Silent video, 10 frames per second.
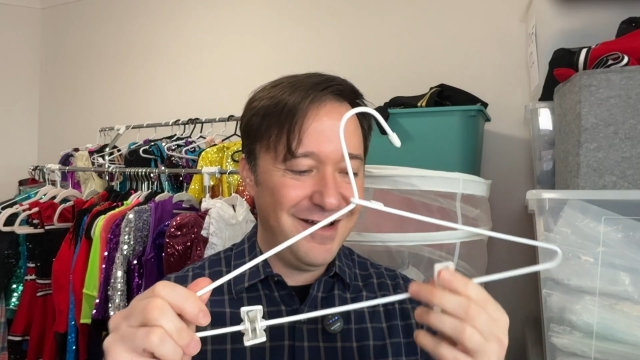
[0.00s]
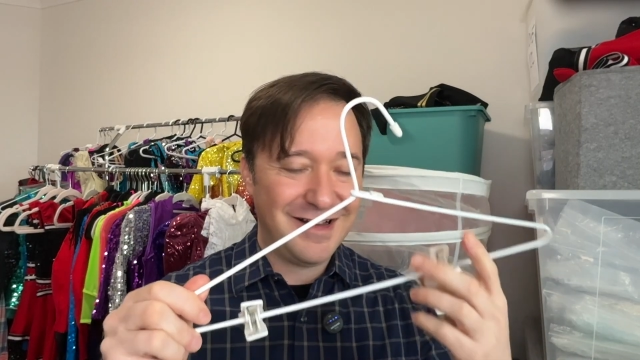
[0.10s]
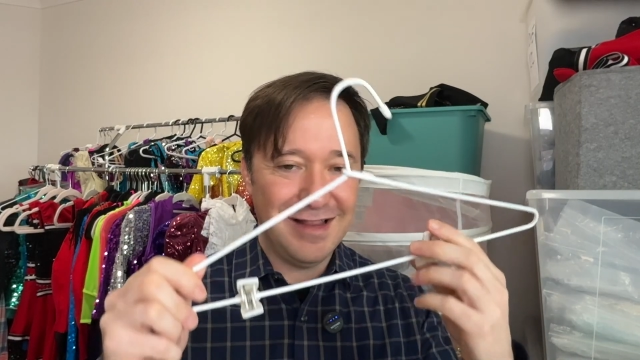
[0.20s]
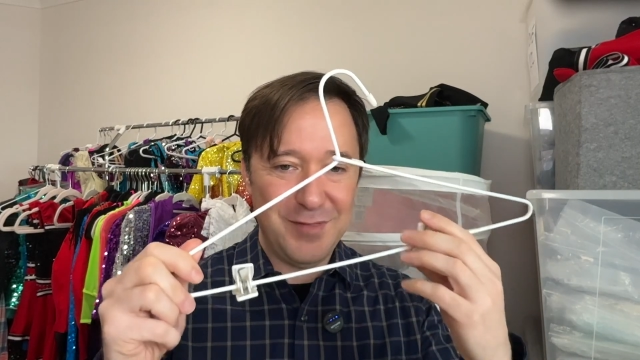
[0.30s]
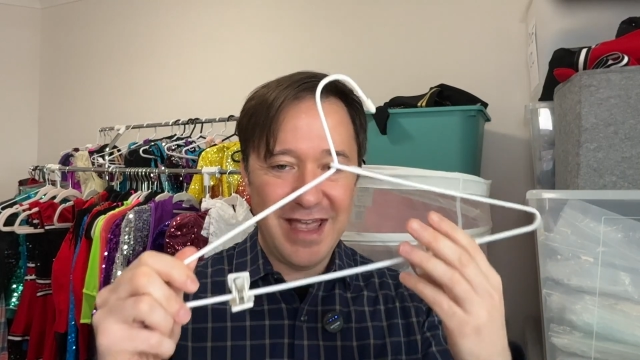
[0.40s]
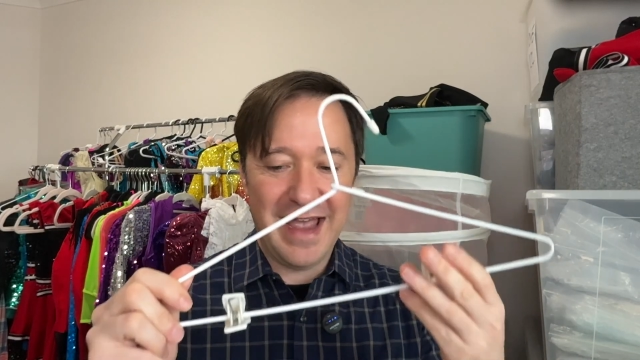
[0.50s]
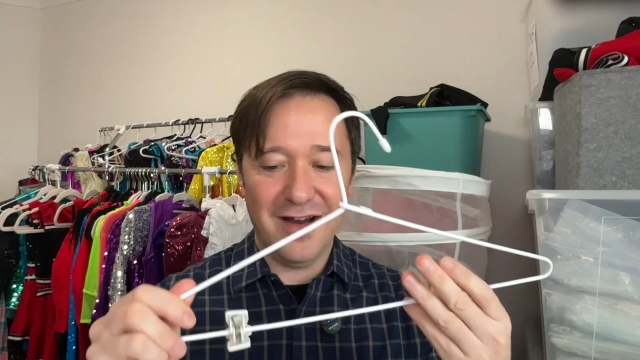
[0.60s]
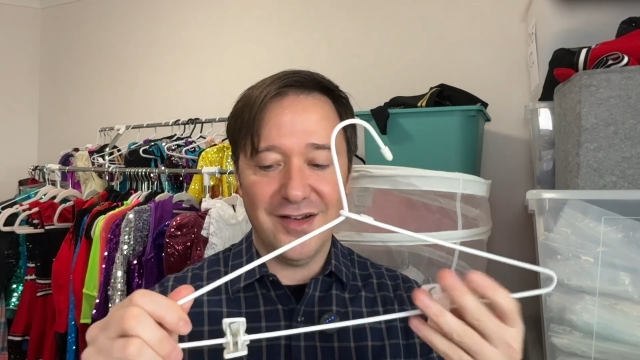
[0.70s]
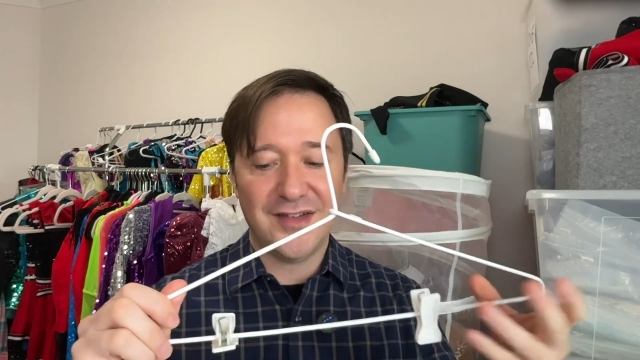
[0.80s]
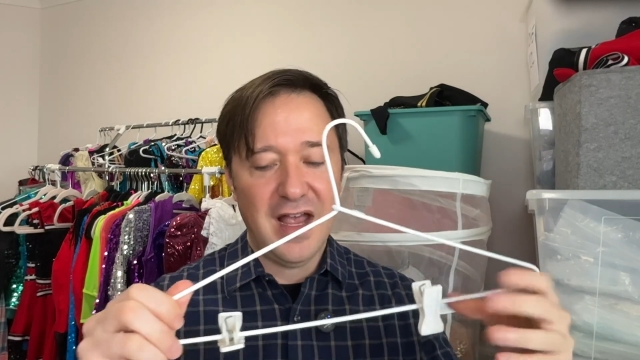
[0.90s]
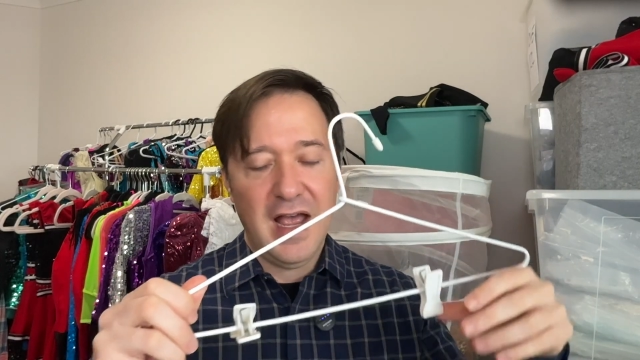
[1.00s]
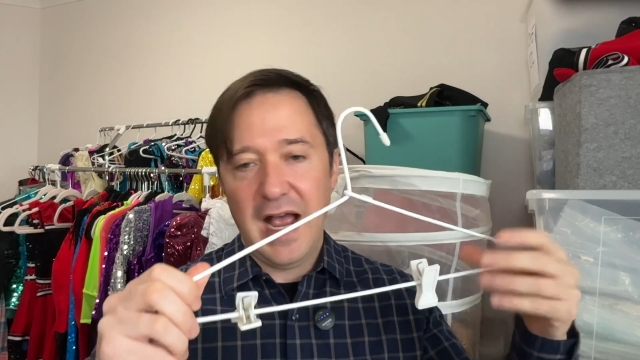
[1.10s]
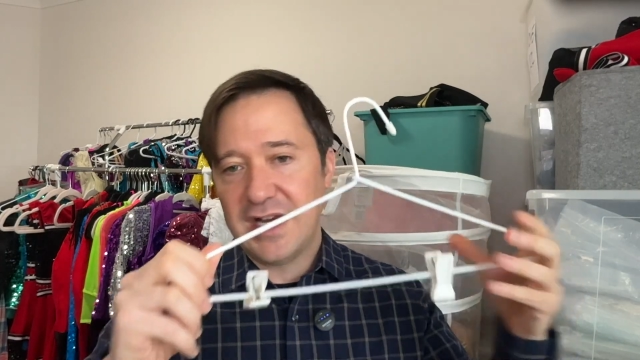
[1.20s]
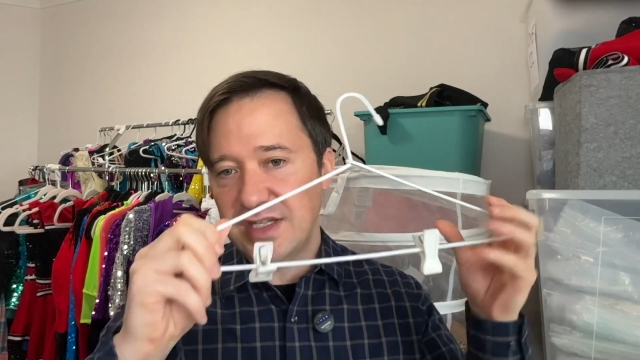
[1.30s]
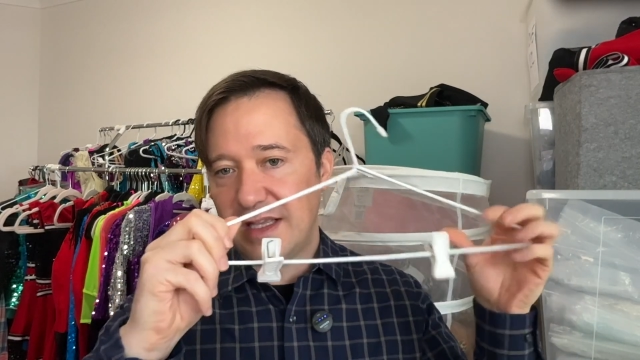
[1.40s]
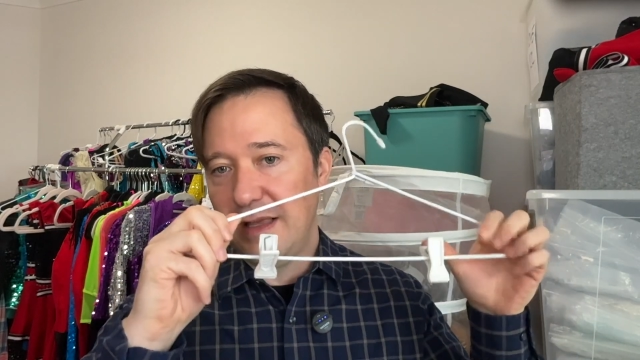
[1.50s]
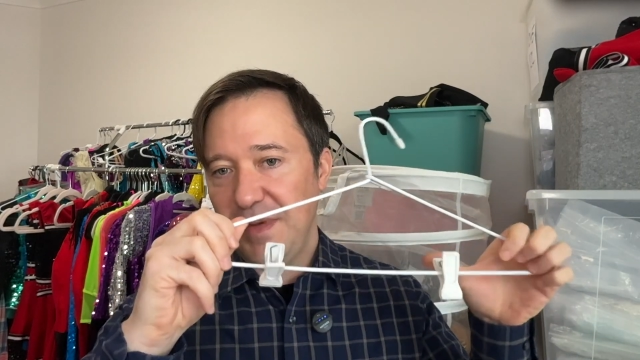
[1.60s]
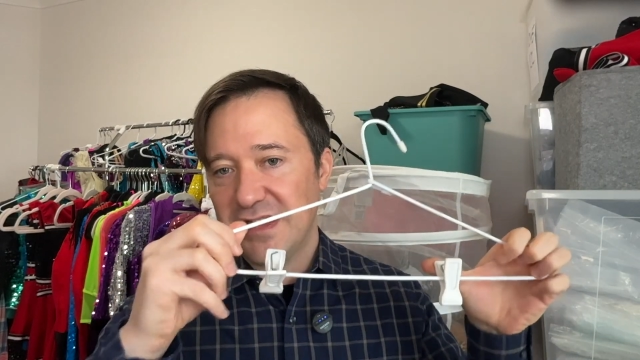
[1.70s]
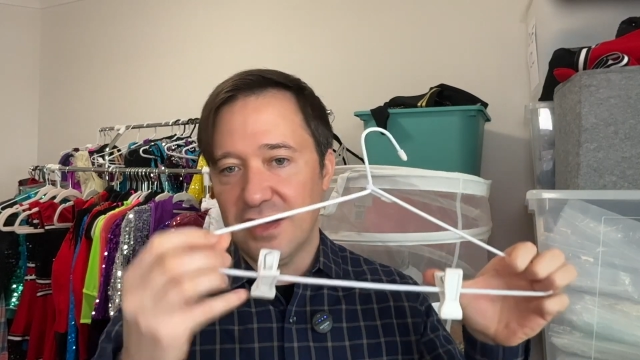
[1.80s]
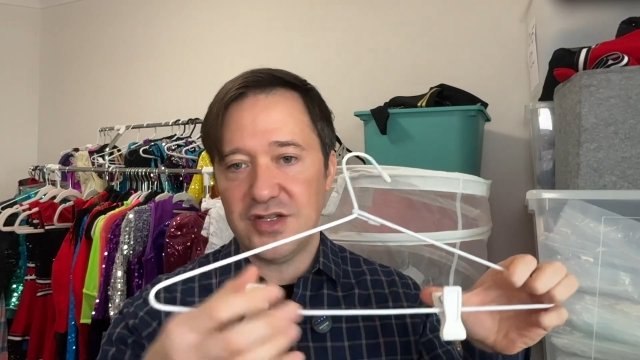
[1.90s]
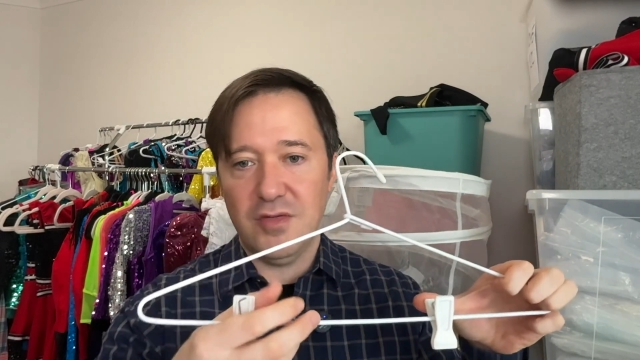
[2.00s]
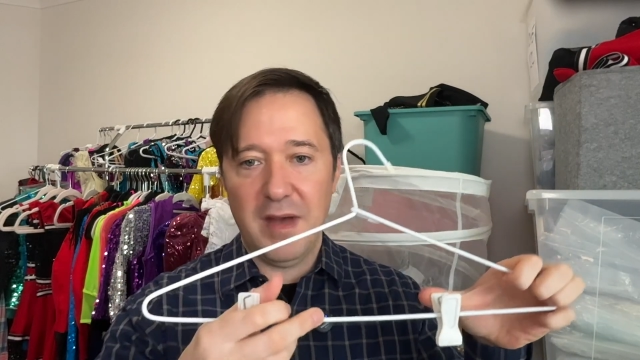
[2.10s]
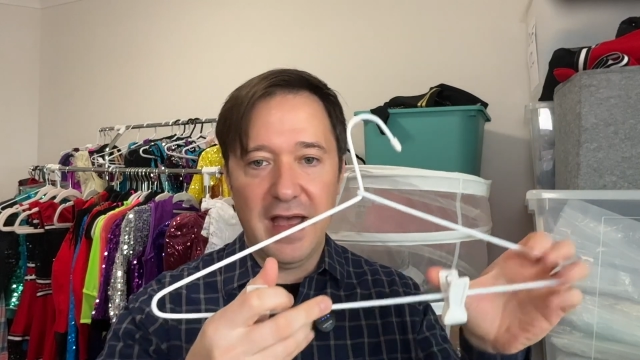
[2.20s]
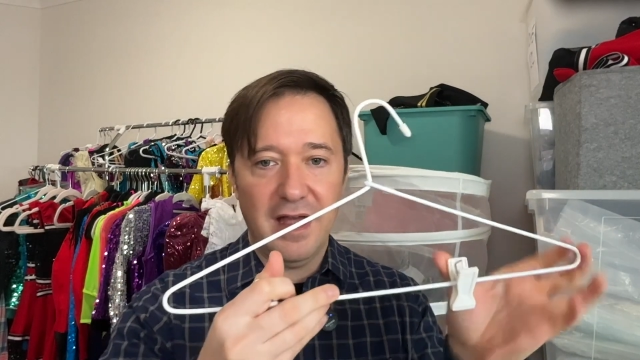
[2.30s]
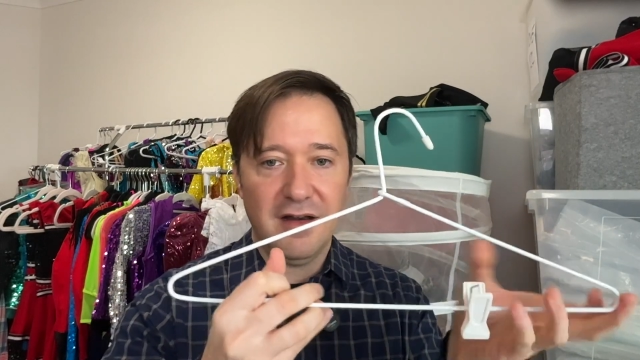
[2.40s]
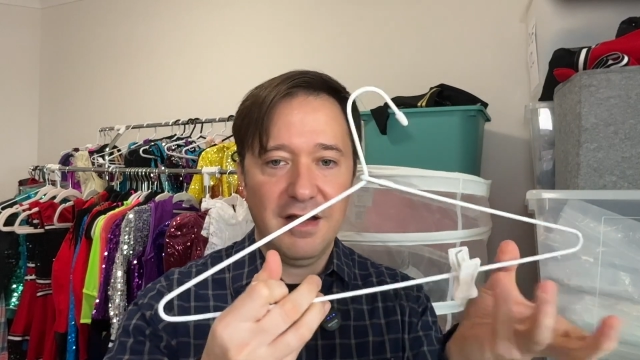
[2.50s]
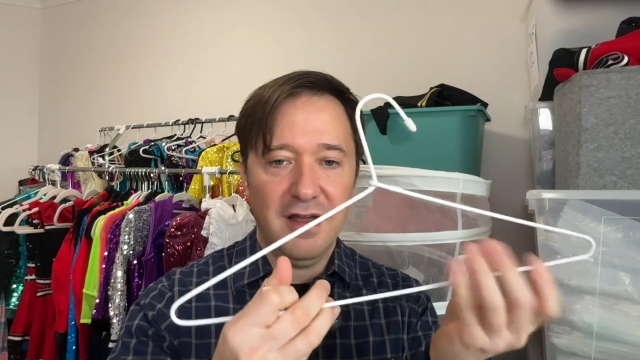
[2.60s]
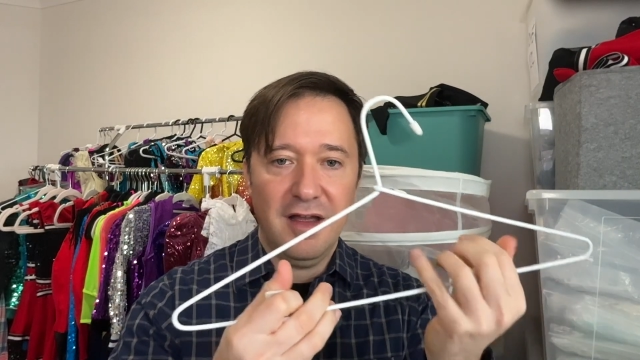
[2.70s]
clippy hangers. Actually, the clippies aren't too bad.